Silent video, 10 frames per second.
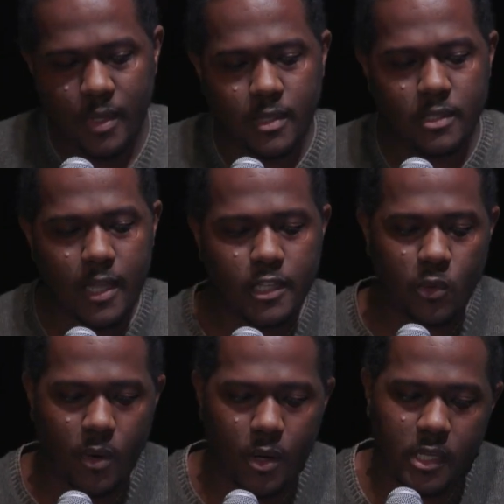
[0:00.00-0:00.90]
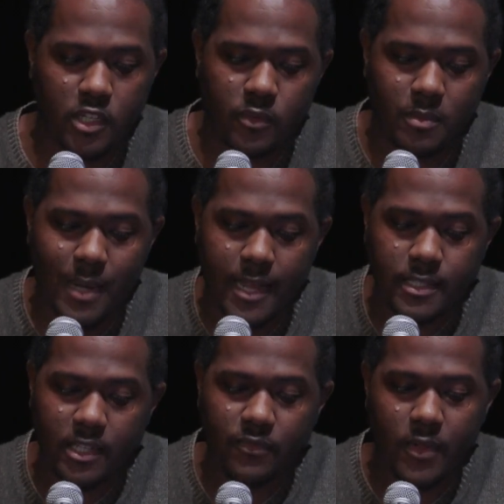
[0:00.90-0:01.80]
This next quote is from
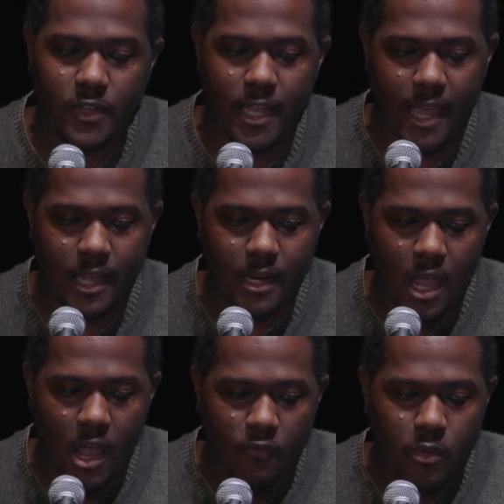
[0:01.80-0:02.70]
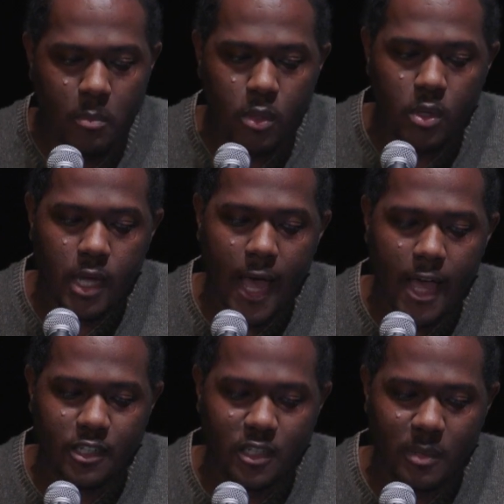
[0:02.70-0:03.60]
1958, from Bull Connor, the